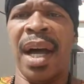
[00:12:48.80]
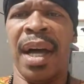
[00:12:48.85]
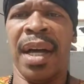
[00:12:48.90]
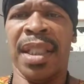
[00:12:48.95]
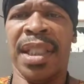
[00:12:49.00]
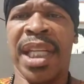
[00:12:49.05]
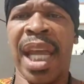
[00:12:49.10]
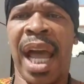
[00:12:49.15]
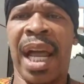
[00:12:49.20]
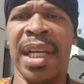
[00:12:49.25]

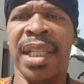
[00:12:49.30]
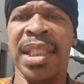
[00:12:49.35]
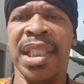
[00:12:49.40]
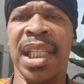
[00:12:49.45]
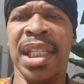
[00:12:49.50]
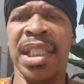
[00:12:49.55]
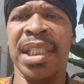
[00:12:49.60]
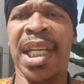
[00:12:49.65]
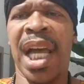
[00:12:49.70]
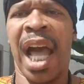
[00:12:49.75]

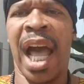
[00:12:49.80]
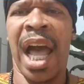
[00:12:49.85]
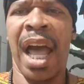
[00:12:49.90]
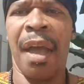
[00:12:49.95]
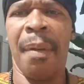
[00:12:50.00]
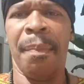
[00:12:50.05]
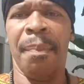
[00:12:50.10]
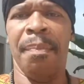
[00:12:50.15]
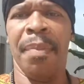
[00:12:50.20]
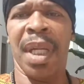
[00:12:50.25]
challenging
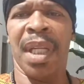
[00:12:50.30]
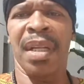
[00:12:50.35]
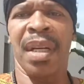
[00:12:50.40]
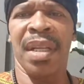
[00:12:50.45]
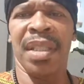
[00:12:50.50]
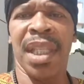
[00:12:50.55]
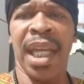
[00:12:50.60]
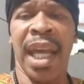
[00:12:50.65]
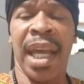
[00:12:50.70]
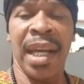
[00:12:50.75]
time
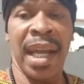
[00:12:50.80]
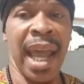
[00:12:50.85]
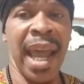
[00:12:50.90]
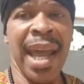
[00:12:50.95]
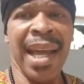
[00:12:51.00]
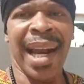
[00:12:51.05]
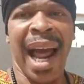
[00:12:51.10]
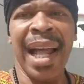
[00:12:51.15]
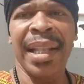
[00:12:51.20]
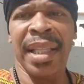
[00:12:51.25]
because,
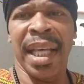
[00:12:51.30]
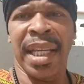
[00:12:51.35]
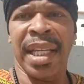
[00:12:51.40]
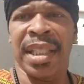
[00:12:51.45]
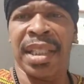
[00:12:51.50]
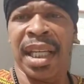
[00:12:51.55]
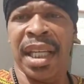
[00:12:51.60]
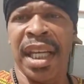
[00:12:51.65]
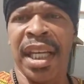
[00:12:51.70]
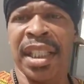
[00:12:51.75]
and I think
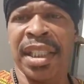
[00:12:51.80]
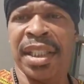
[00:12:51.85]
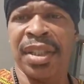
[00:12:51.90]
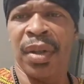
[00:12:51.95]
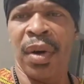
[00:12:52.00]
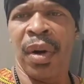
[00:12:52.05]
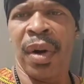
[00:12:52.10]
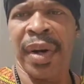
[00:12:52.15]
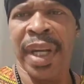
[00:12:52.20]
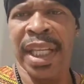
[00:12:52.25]
it's a
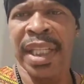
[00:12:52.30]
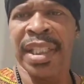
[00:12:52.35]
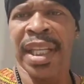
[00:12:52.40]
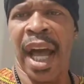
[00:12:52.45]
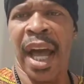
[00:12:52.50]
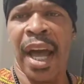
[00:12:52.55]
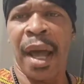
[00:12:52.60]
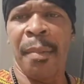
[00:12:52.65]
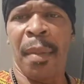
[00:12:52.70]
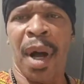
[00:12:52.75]
historic
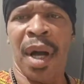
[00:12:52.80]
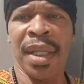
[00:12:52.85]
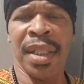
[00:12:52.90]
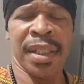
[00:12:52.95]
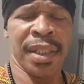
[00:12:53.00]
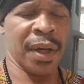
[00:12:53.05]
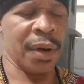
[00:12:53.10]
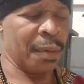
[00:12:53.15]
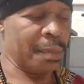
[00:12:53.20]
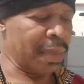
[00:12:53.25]
time
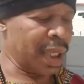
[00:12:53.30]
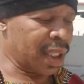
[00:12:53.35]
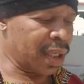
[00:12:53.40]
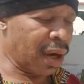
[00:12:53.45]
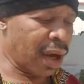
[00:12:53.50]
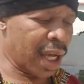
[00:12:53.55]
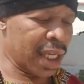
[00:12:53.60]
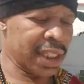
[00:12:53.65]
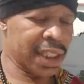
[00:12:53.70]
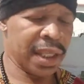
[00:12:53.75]
also
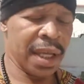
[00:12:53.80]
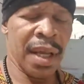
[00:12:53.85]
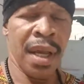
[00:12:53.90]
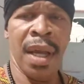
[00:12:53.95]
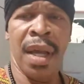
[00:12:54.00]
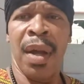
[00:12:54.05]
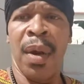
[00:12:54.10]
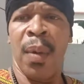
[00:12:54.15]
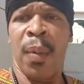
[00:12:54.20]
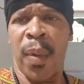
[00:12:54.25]
because
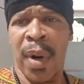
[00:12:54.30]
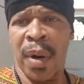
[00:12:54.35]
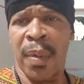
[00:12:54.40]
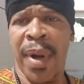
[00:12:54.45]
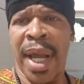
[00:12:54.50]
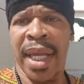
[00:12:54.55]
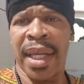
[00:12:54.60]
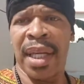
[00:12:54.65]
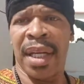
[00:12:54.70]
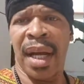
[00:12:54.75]
we're
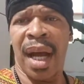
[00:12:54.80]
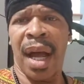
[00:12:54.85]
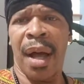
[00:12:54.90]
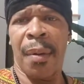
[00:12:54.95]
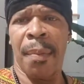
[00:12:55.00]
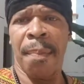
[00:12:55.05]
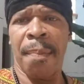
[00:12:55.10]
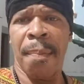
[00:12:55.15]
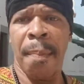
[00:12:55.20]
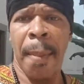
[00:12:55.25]
waking
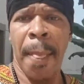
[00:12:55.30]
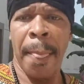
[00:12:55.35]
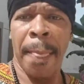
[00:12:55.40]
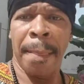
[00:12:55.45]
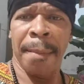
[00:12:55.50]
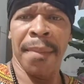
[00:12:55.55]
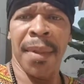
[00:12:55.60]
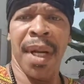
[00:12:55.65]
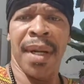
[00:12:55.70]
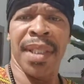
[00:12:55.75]
up.
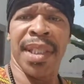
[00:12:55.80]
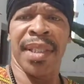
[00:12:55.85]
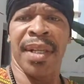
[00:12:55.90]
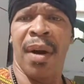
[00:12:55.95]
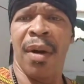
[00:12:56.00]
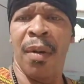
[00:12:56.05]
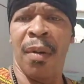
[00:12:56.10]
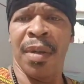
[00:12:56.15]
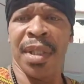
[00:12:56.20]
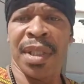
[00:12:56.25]
There's
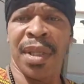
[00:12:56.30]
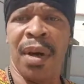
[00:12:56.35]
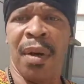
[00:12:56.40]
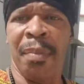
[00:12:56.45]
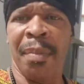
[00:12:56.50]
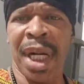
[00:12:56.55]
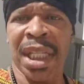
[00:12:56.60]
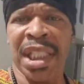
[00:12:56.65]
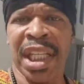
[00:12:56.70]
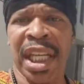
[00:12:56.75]
so
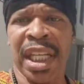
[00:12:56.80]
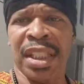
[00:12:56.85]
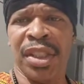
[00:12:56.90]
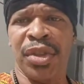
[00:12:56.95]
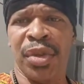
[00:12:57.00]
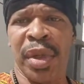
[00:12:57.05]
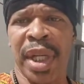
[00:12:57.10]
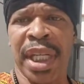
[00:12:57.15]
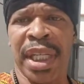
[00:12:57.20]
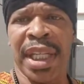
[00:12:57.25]
much
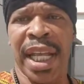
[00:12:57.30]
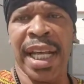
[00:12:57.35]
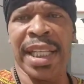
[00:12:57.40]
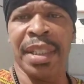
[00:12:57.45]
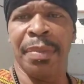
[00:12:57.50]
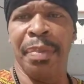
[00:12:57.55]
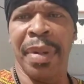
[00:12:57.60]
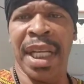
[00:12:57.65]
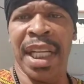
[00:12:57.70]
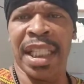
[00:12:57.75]
history
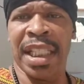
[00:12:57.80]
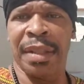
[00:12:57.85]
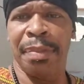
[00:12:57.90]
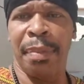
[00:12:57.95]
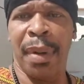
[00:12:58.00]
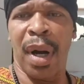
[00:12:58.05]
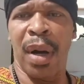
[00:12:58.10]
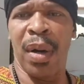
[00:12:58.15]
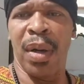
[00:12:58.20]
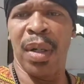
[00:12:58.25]
that's been
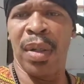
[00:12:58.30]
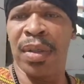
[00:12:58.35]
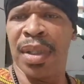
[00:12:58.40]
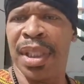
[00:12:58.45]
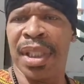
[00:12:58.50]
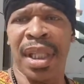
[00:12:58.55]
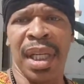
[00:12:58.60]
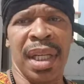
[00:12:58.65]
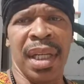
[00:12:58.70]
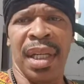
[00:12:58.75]

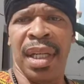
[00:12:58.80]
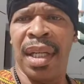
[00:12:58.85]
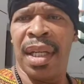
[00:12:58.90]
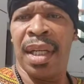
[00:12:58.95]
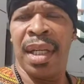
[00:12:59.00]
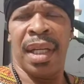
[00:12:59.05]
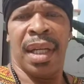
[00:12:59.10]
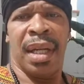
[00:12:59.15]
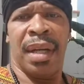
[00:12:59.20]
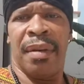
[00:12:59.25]
exposed
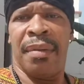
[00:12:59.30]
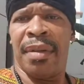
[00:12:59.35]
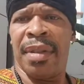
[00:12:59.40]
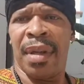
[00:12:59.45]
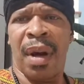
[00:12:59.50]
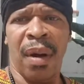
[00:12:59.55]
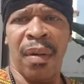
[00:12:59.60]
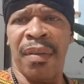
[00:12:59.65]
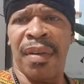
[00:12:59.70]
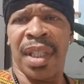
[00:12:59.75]

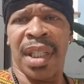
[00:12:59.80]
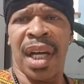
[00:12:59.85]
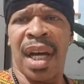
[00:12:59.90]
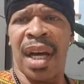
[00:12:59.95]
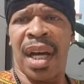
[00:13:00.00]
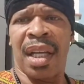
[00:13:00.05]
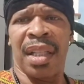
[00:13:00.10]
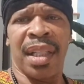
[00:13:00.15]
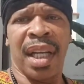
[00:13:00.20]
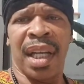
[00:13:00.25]
over
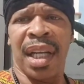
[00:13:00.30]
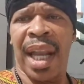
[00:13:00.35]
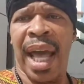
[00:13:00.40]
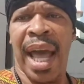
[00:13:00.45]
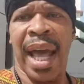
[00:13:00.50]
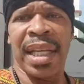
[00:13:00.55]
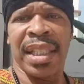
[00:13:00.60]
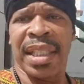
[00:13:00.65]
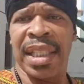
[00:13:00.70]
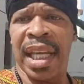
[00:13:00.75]
the
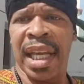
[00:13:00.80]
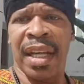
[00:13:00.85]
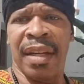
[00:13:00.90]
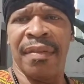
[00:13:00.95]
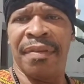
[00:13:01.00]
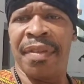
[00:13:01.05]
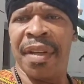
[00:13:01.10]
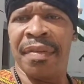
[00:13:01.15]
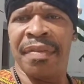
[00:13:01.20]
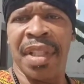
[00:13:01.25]
last
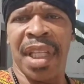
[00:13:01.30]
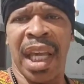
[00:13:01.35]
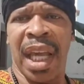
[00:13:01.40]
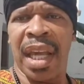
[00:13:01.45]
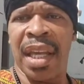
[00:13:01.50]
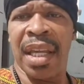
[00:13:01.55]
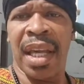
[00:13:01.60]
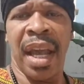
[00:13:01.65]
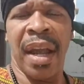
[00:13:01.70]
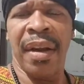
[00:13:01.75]
10,
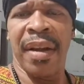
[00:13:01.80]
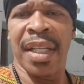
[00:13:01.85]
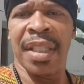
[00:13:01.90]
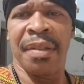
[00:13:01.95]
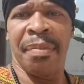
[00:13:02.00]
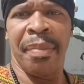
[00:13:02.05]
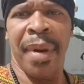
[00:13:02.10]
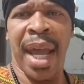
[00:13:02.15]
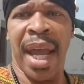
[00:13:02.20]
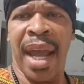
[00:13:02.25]
15
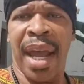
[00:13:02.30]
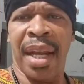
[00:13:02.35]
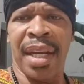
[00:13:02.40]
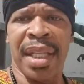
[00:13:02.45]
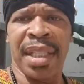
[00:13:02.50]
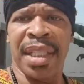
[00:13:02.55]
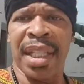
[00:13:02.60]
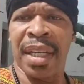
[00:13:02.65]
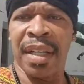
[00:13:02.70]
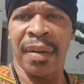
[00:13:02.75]
years, man.
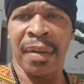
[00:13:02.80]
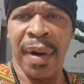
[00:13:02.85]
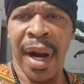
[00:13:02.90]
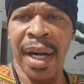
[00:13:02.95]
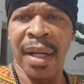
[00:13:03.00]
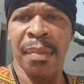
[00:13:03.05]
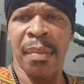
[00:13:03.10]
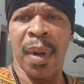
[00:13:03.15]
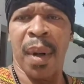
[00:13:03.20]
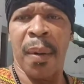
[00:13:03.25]
It's
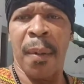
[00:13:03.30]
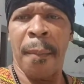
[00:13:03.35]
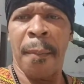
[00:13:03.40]
incredible,